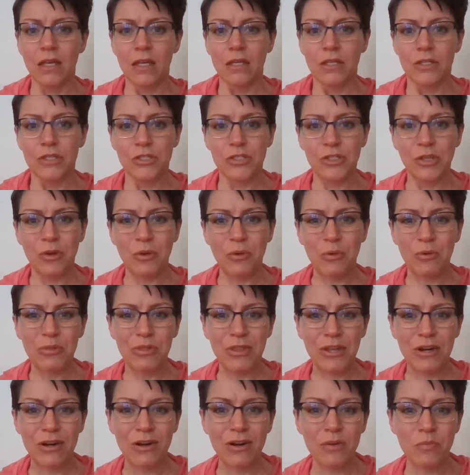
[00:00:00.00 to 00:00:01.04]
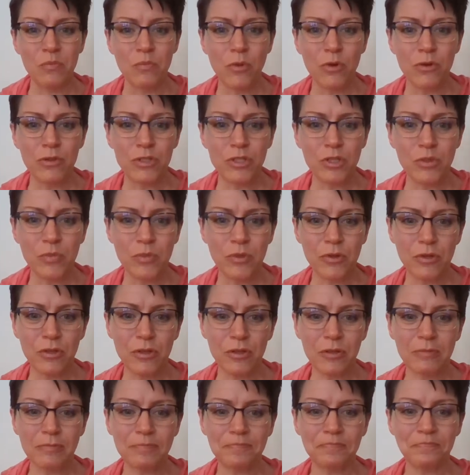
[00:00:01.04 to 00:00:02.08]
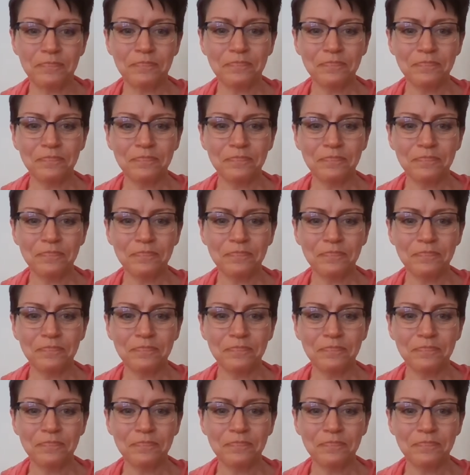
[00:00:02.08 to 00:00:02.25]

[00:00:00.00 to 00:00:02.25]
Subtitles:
So there are multiple